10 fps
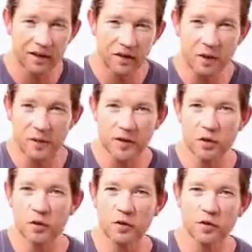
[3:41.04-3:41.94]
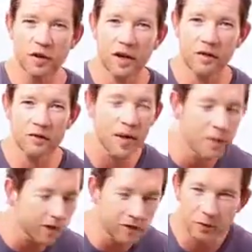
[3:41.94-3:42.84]
Don't be too
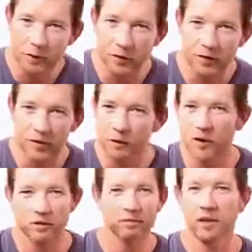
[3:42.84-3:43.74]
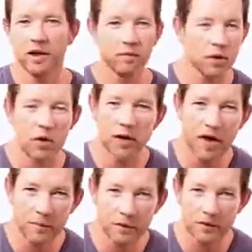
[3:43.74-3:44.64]
flummoxed or like blown
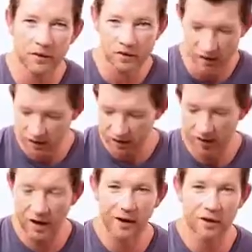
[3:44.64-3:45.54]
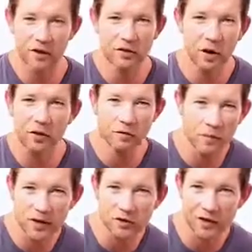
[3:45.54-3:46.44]
out because you don't
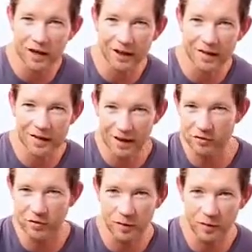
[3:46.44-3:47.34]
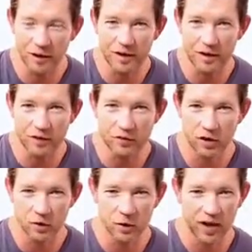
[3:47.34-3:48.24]
manage to get that strumming pattern done
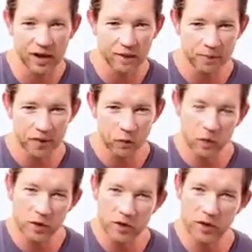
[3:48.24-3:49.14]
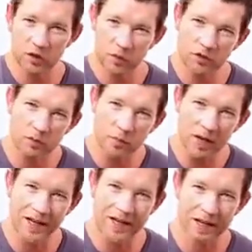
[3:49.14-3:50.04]
straight away. What we're going to do is
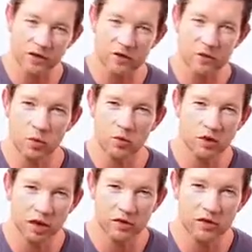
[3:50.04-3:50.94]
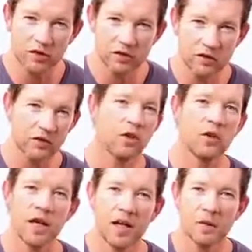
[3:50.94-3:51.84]
break it down into small sections so
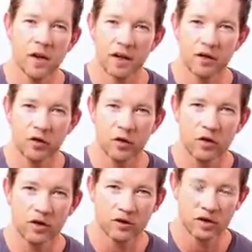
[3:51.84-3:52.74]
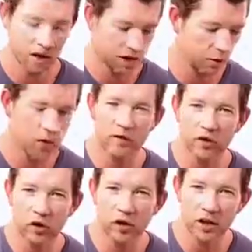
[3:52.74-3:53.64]
that anyone can do this. And when you've
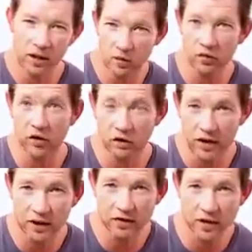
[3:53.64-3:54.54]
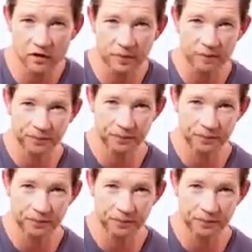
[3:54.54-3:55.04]
got it, you move on to the next section.